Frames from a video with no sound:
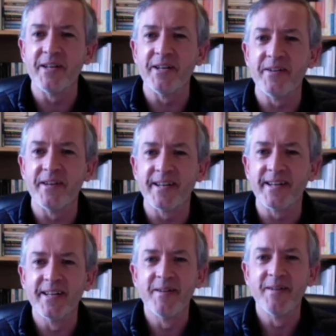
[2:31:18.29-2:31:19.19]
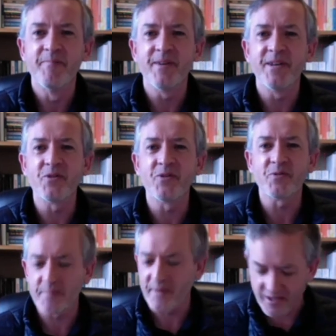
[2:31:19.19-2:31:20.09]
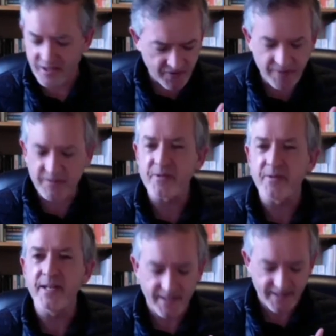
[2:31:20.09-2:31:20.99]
been doing. My daughter was amazed. She goes, "God, that was quick."